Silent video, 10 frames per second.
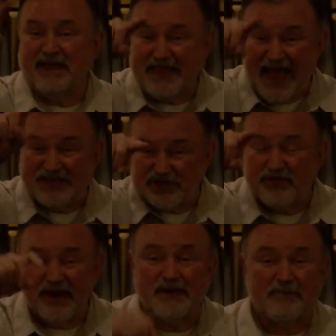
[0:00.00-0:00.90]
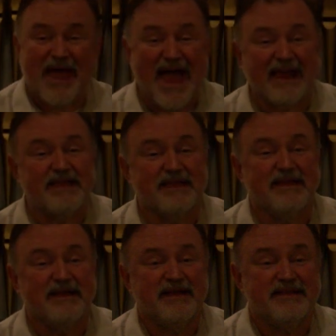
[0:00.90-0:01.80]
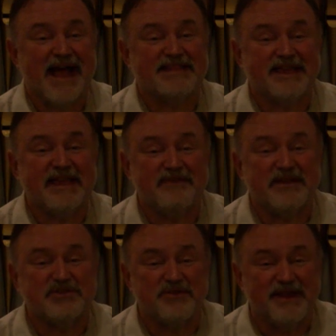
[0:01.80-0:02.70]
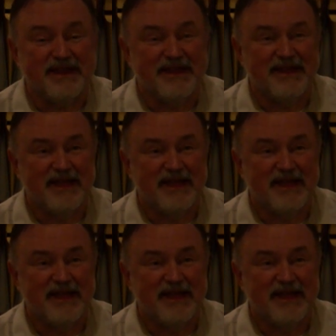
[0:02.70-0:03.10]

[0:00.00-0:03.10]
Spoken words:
That tree in the back, that's a giving tree.